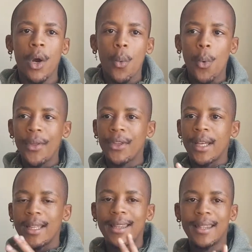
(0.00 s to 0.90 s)

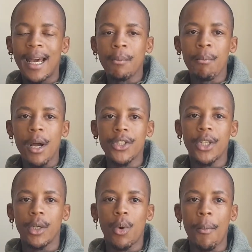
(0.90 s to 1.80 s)
With that much
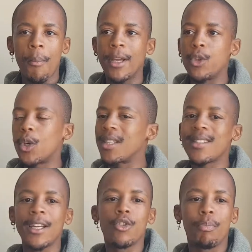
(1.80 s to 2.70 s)
equipment, you can
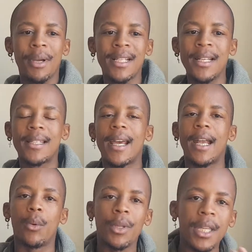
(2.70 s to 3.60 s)
start your business,
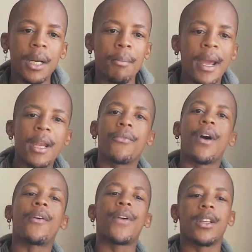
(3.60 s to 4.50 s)
and with the remaining
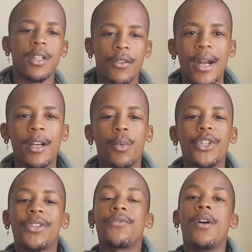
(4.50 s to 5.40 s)
5,000 rand, which
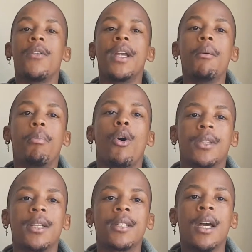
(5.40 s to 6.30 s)
is very
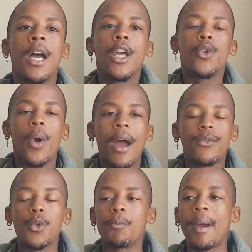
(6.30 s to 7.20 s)
important, you have
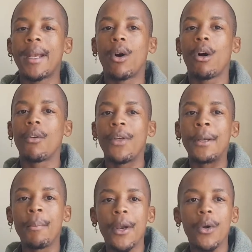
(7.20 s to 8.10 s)
to spend all of
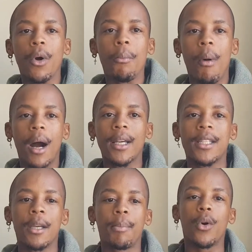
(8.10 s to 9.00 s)
that money on
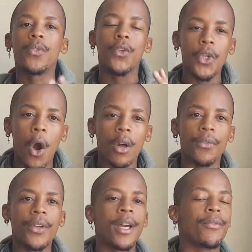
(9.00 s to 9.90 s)
marketing, because
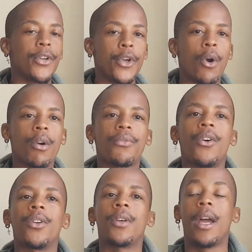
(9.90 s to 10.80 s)
photography and
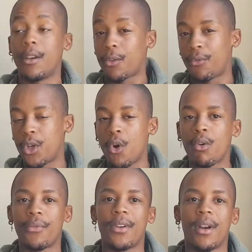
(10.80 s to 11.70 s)
videography
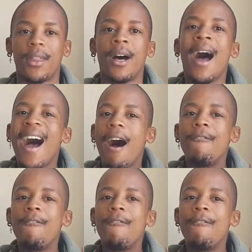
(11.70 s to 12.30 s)
are